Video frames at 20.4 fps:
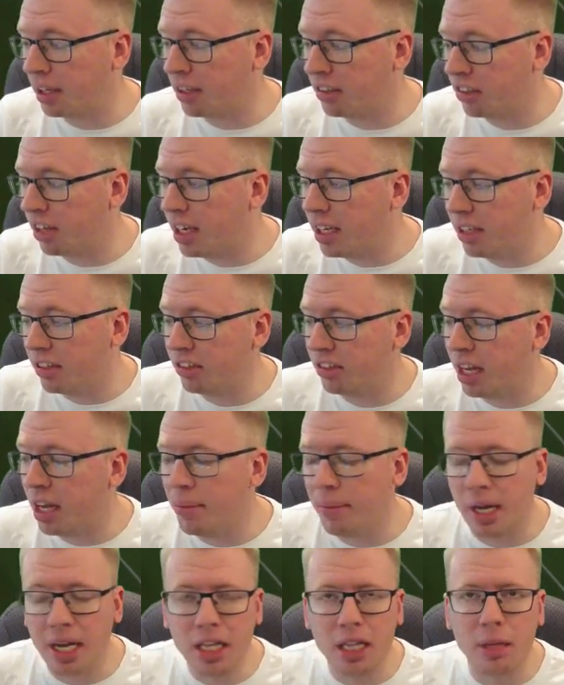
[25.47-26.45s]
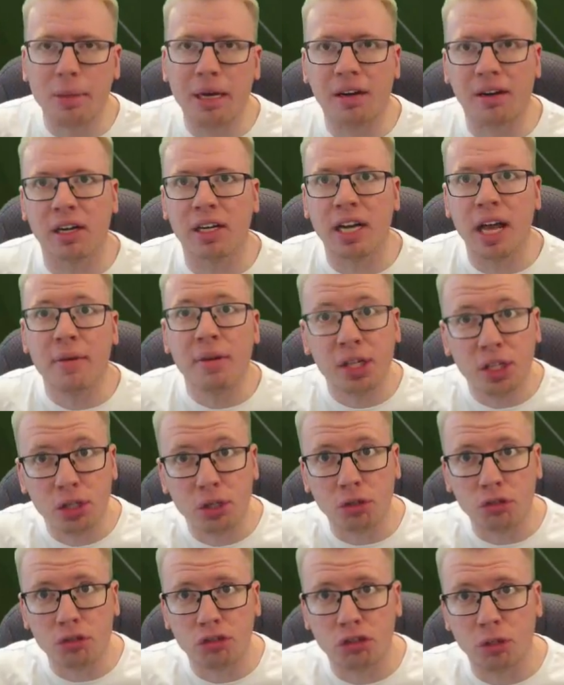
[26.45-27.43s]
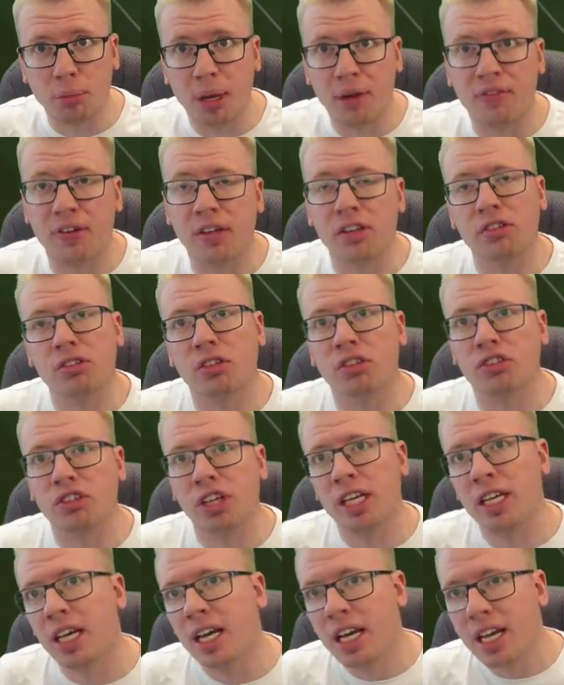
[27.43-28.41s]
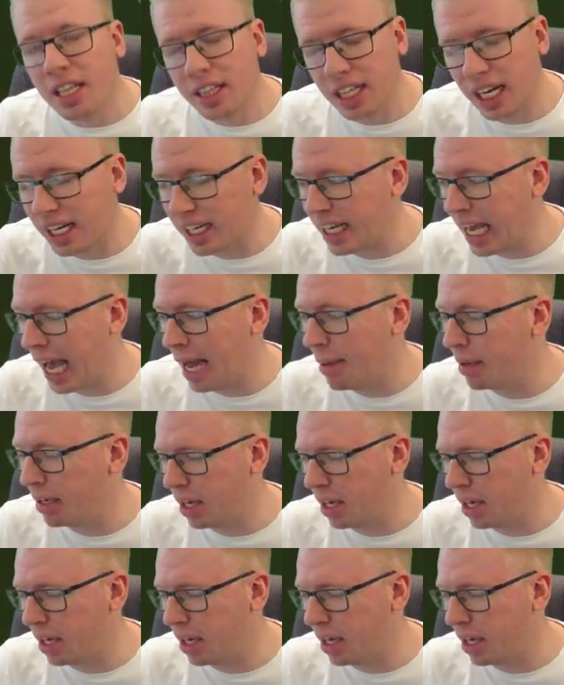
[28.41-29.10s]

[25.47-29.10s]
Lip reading: You're seeing his team in the background now. He does sub off, as you'll see, that Cam.